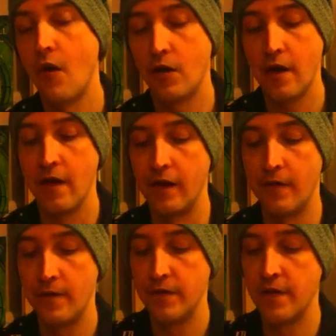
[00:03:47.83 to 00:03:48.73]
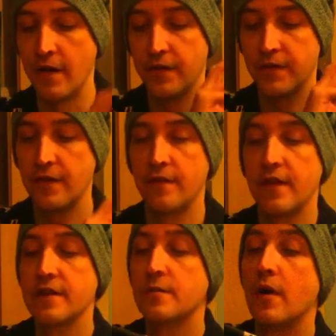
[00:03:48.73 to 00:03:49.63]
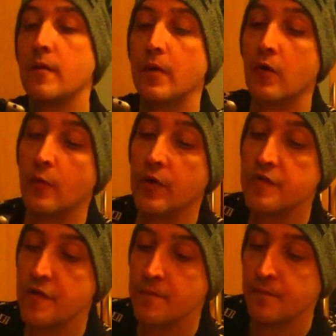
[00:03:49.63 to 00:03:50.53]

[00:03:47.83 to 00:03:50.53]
Okay, yes, that's what I'm going with.